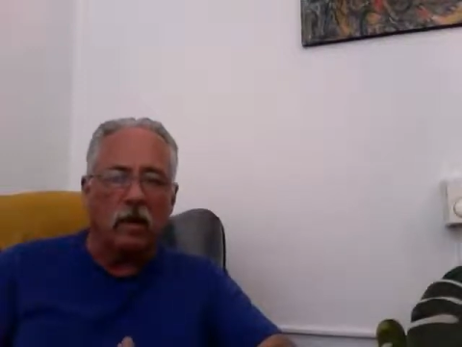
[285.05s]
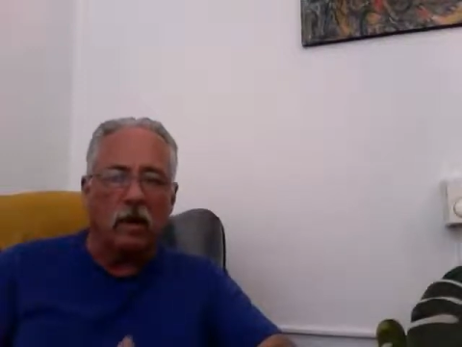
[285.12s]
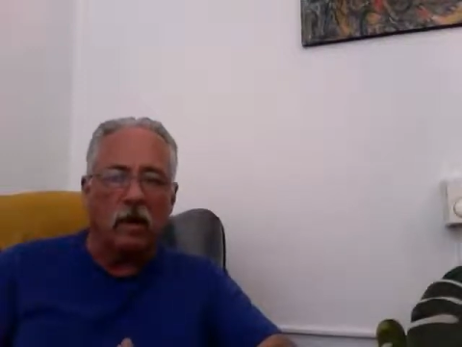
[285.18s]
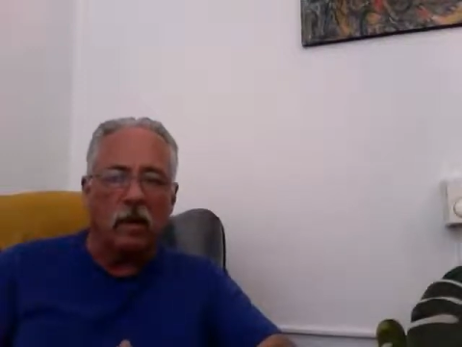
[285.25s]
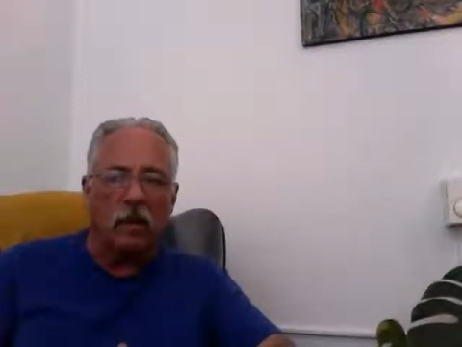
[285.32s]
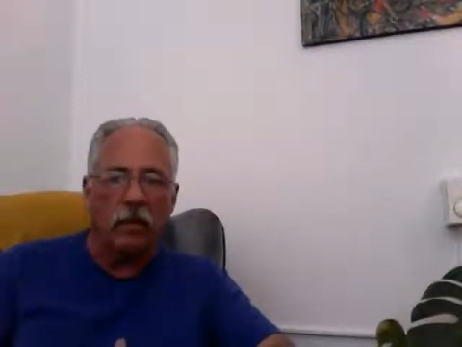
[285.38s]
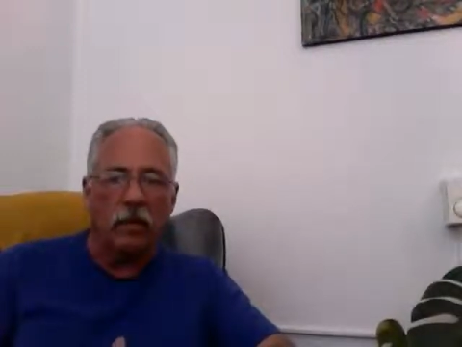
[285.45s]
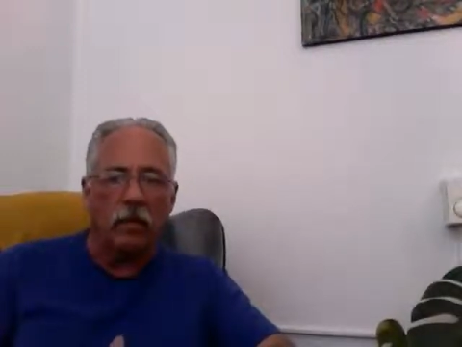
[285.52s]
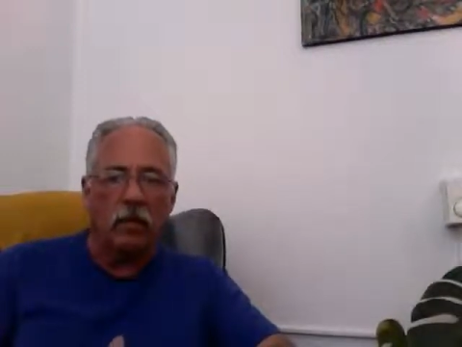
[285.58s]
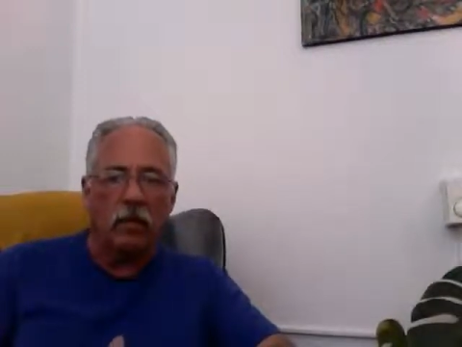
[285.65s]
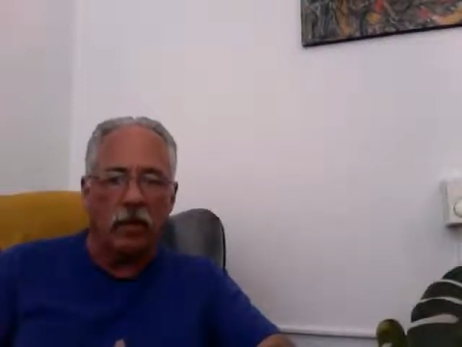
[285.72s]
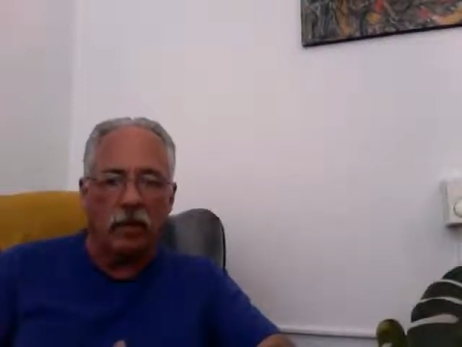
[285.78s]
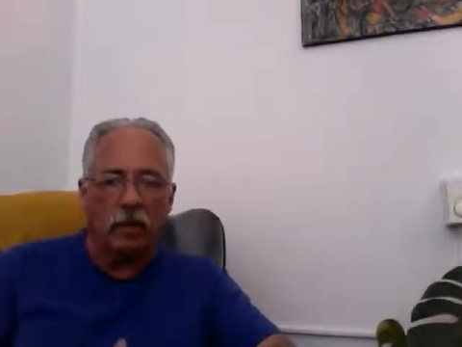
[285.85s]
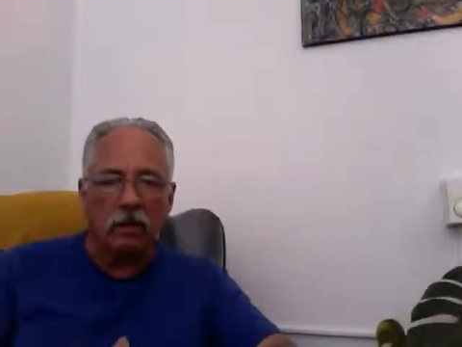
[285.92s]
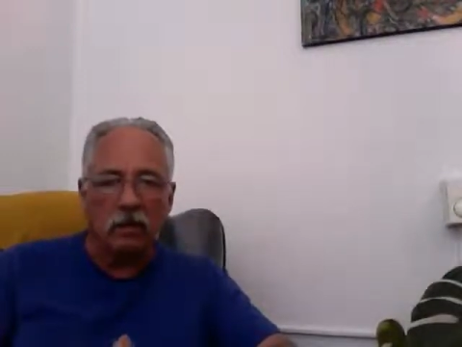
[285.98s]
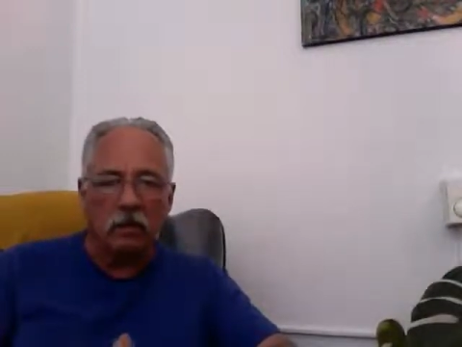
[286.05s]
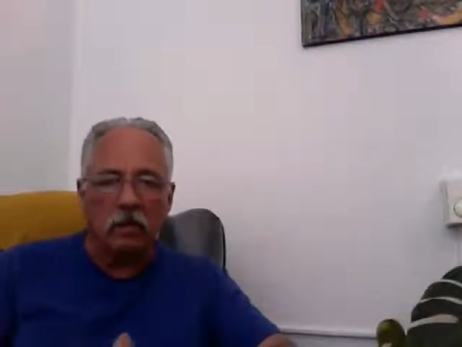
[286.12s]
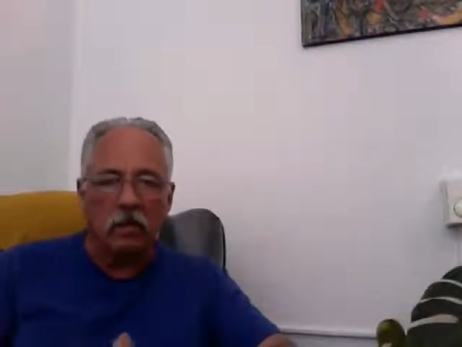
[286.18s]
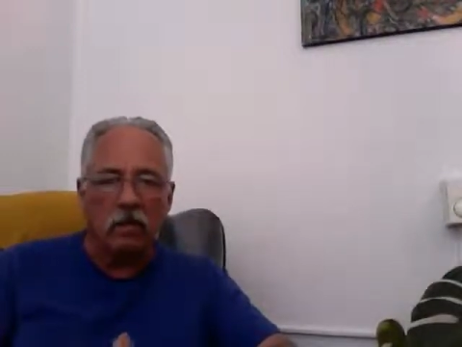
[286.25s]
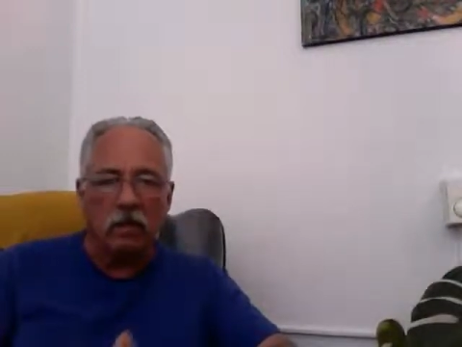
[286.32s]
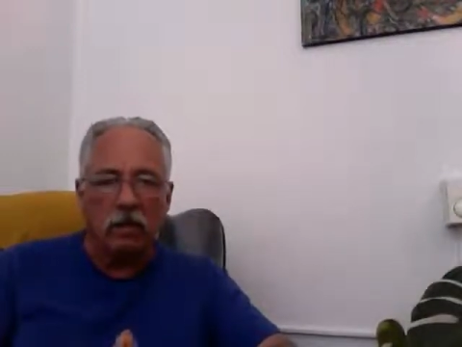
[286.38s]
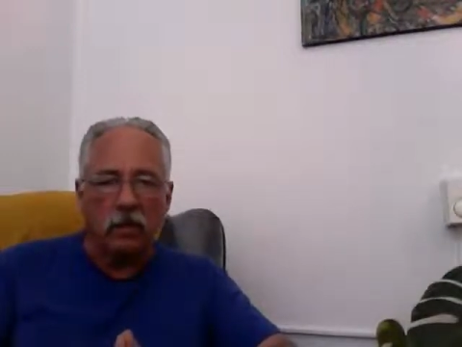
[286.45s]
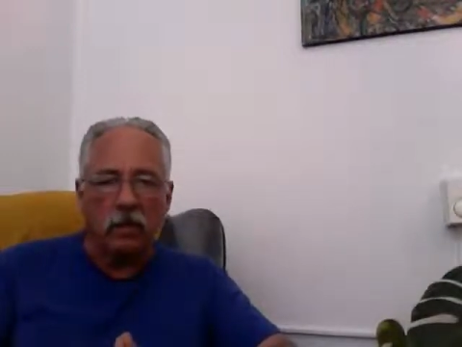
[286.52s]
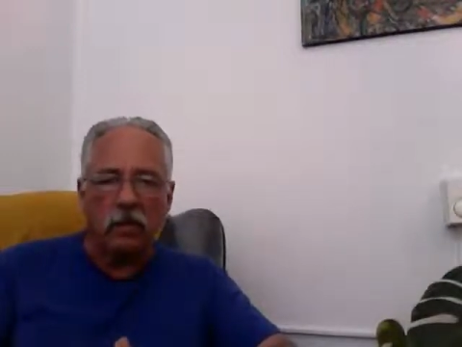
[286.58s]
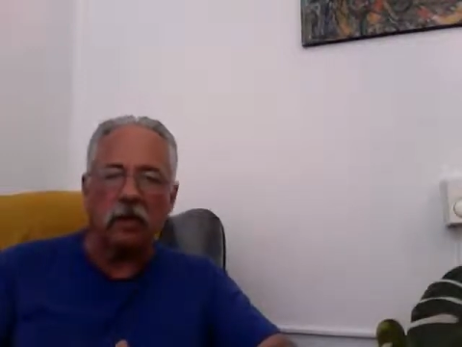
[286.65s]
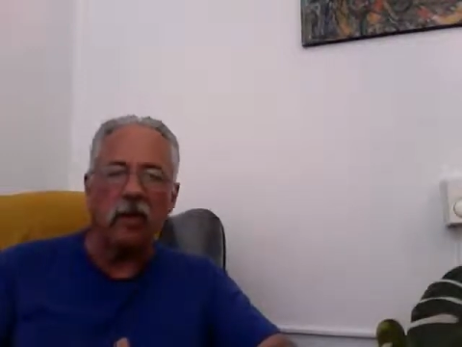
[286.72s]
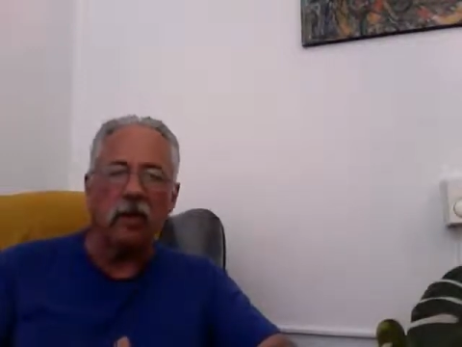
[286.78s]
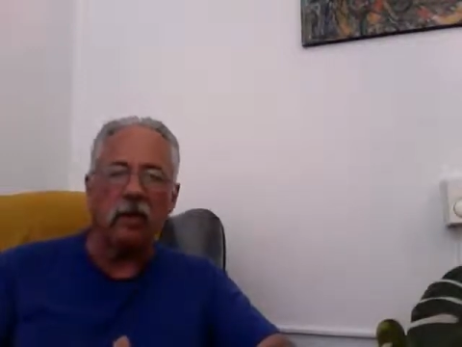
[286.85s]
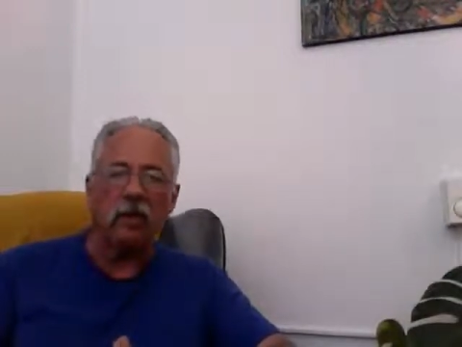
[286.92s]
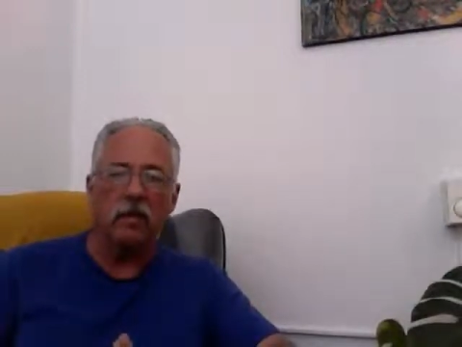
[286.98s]
our perspectives with
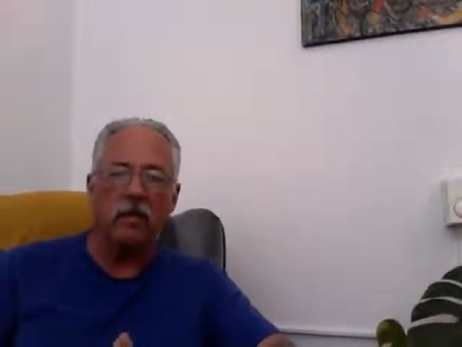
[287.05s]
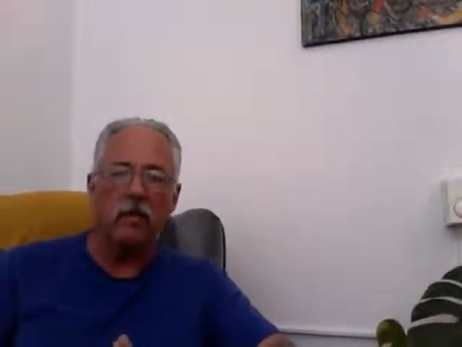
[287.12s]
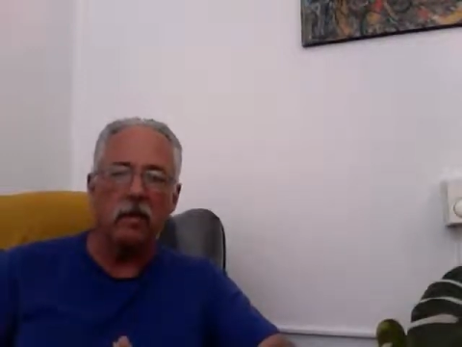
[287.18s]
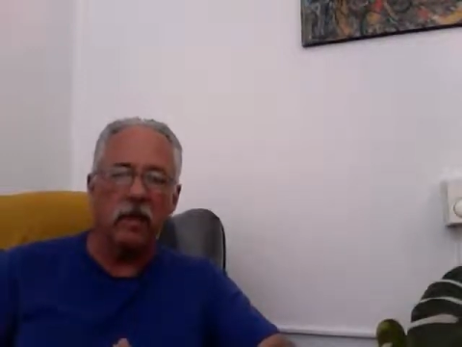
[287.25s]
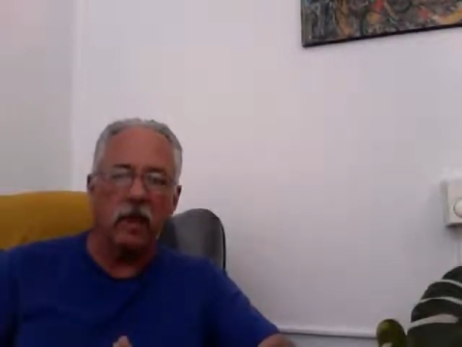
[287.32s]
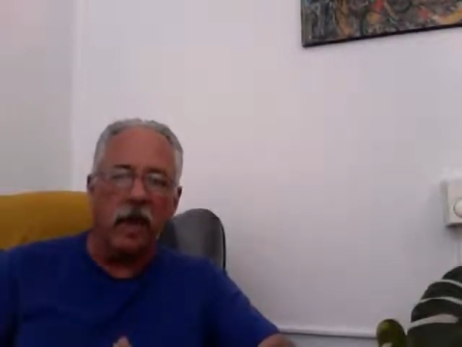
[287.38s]
things that